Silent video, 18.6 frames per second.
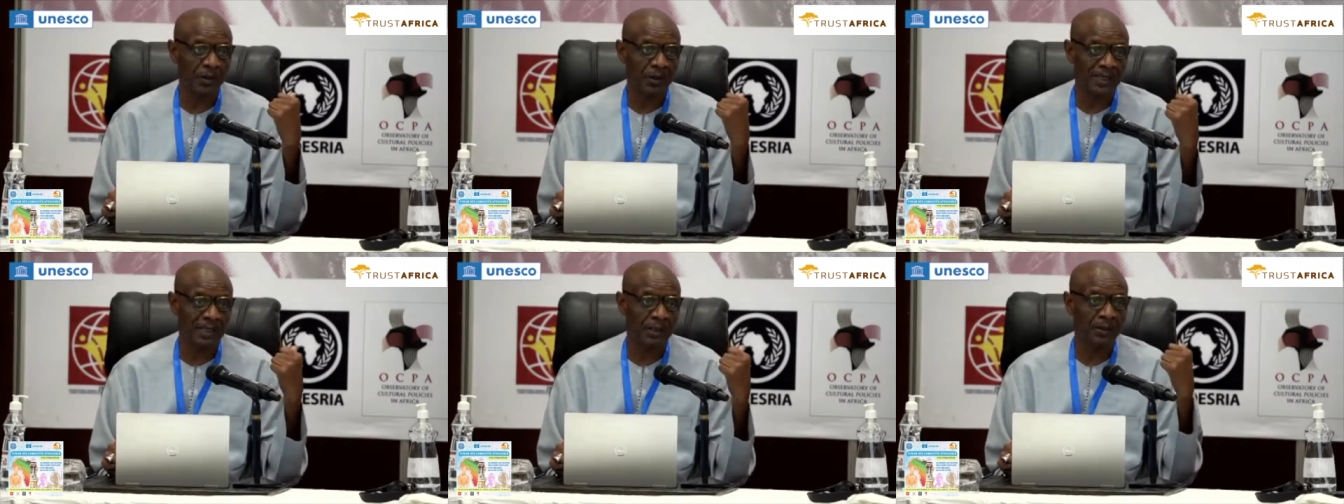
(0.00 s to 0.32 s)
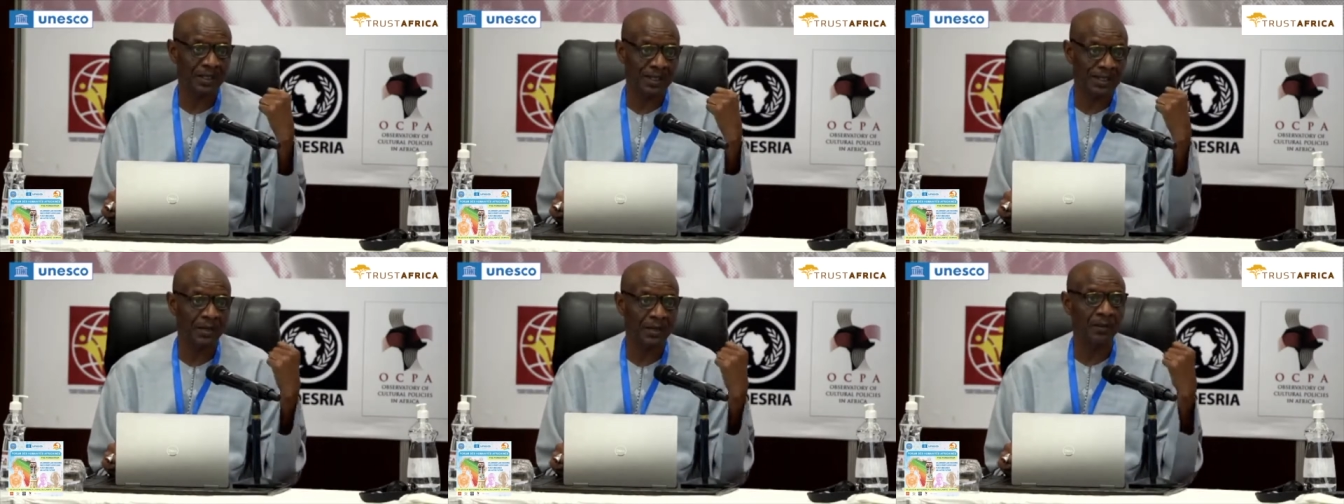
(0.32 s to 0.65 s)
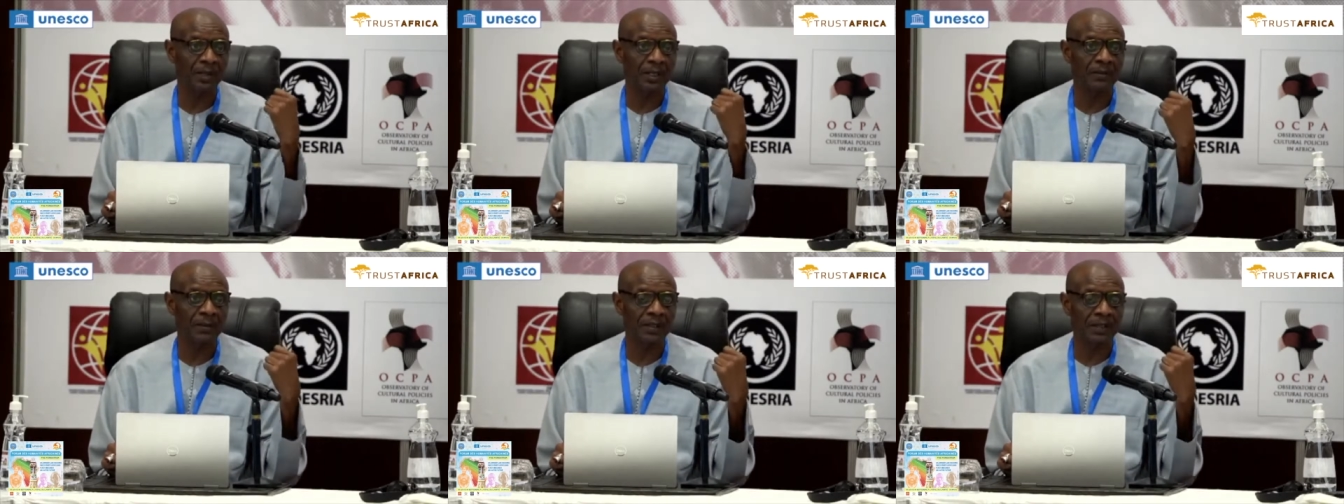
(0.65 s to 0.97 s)
That was the second
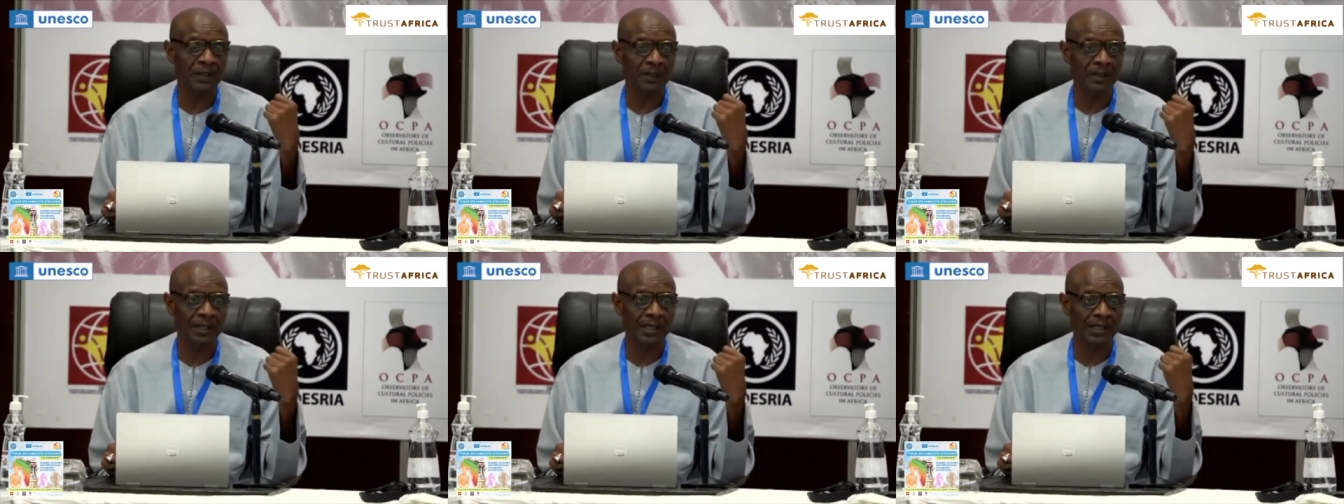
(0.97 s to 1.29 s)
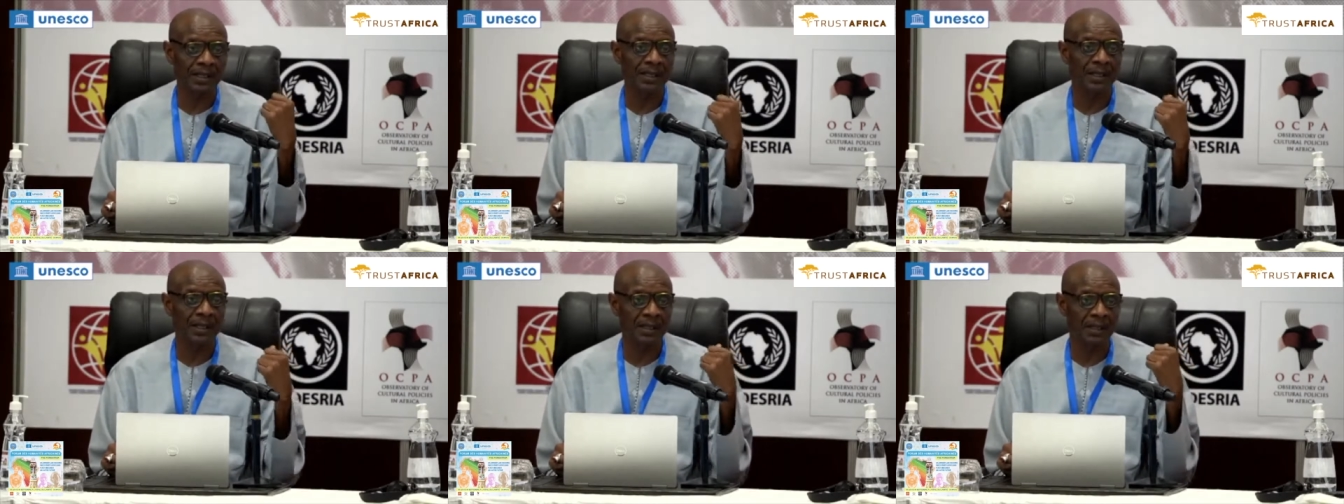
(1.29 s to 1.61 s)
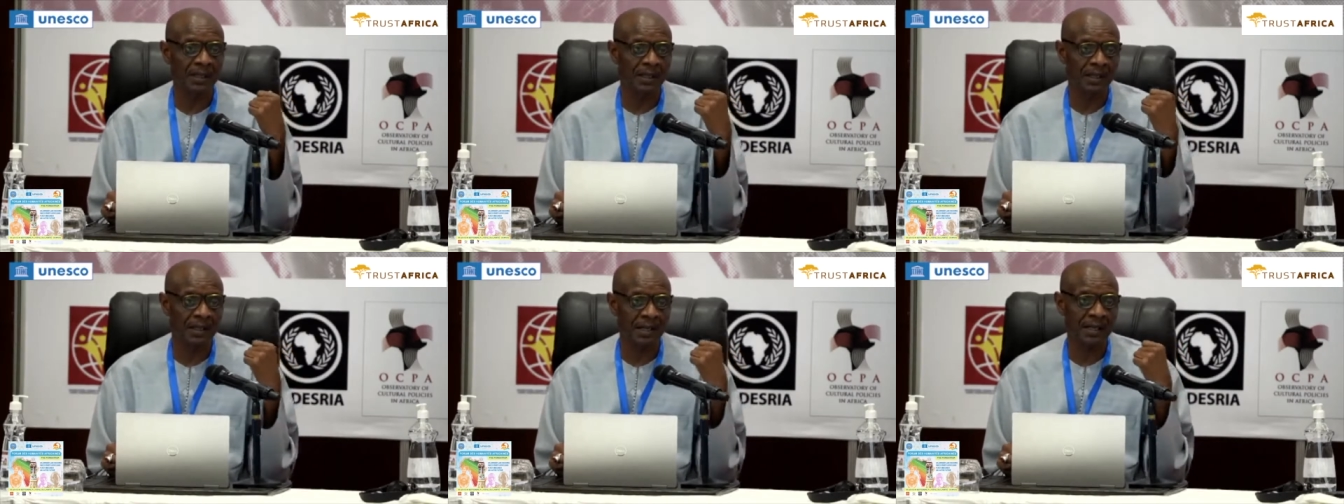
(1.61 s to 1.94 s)
event, indeed, in, in
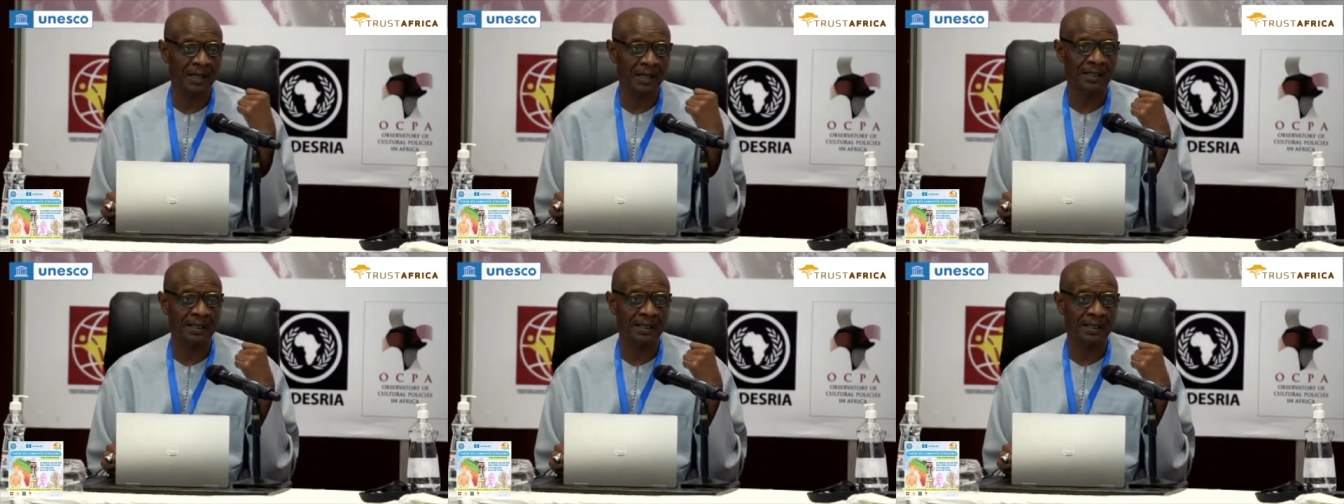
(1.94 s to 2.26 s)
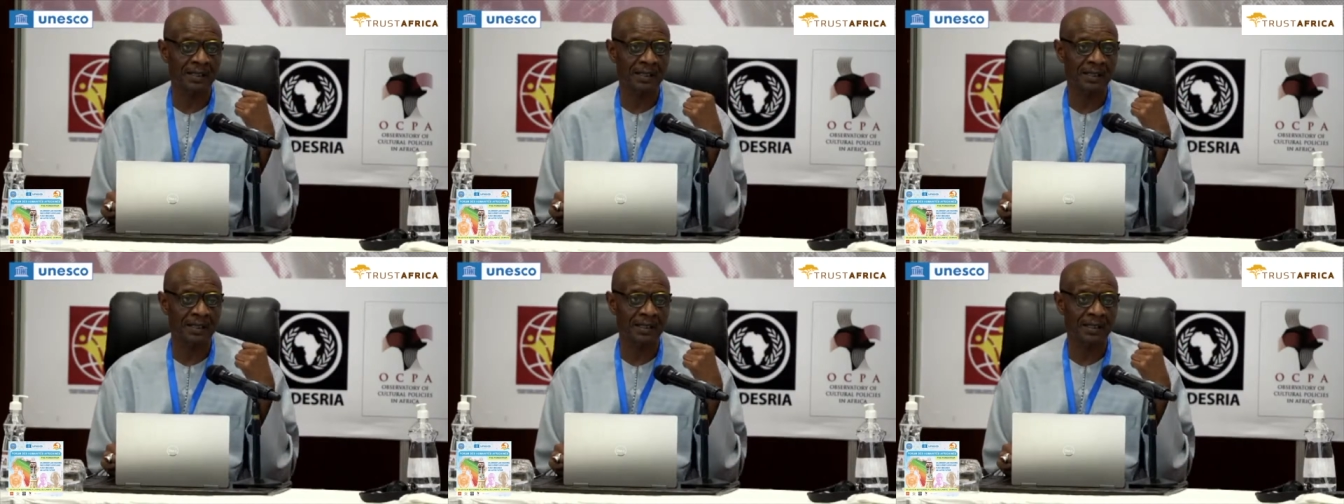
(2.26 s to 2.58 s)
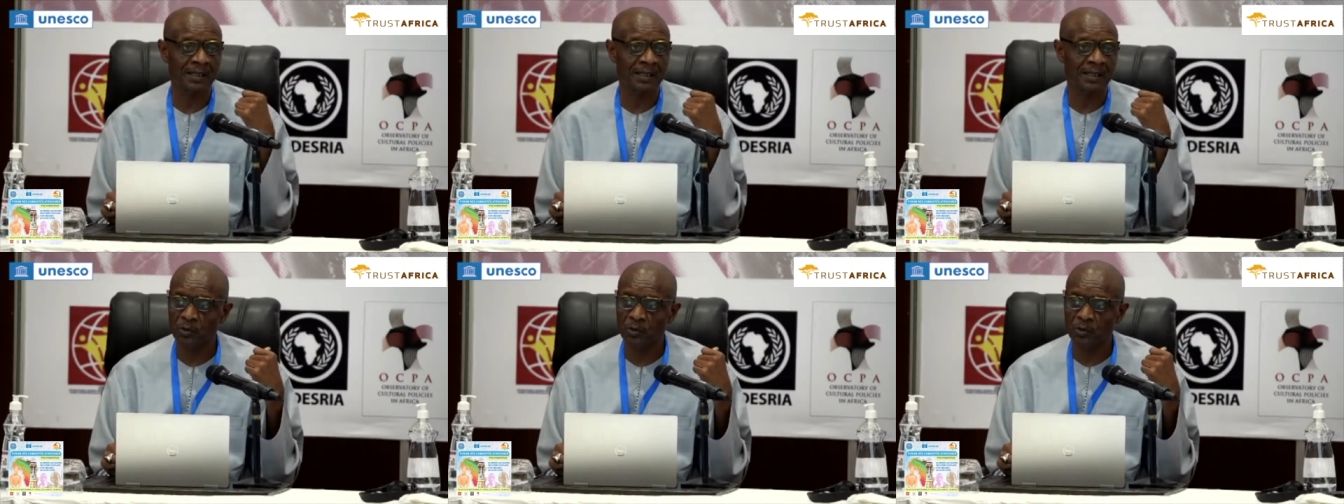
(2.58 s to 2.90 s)
Dar es Salaam in, in
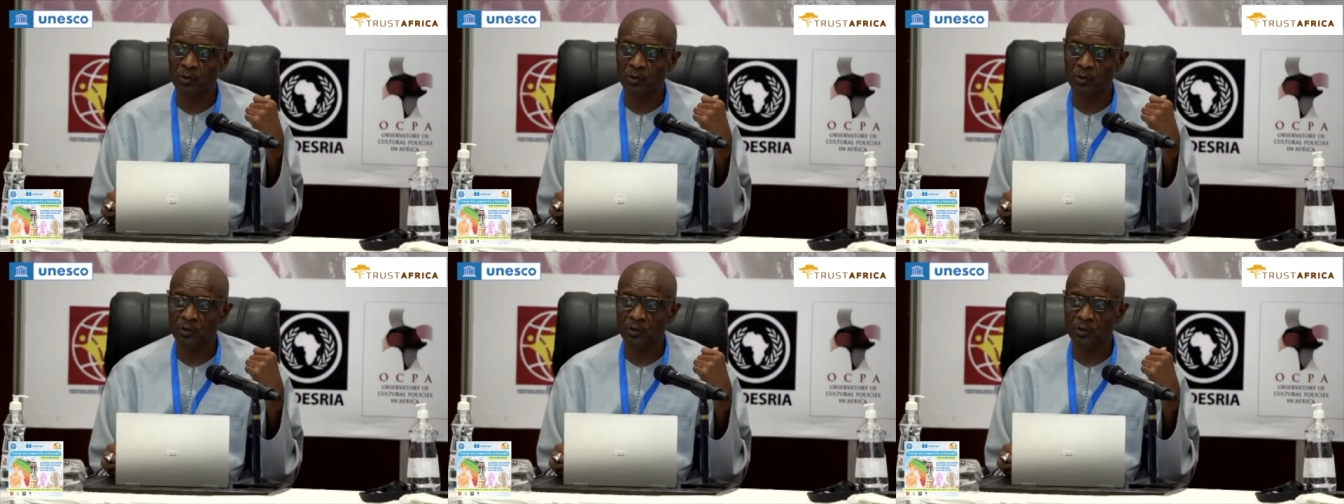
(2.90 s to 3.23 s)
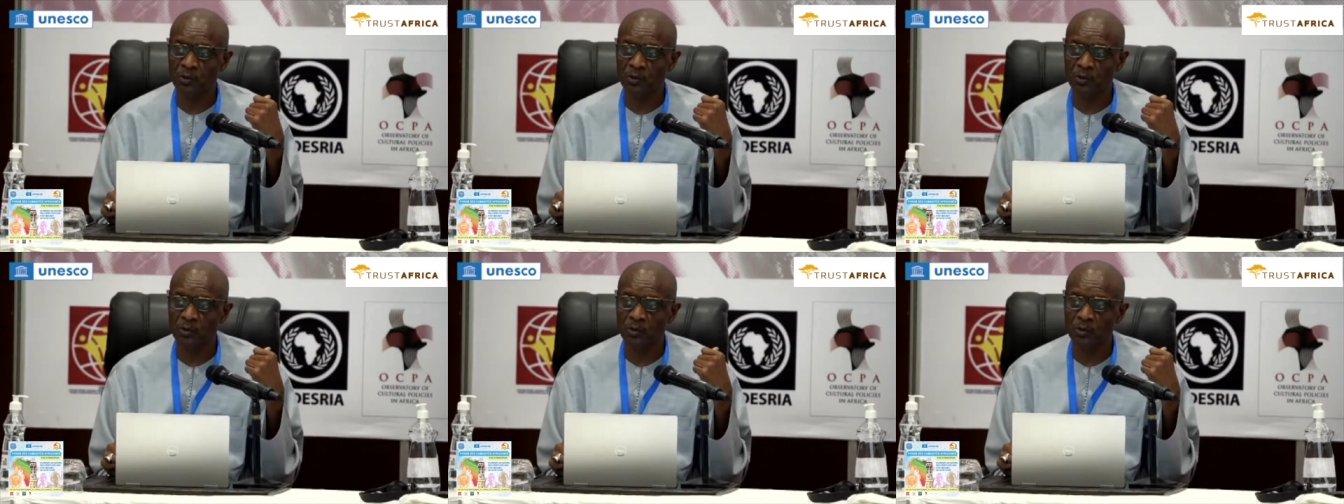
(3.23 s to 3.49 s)
2015.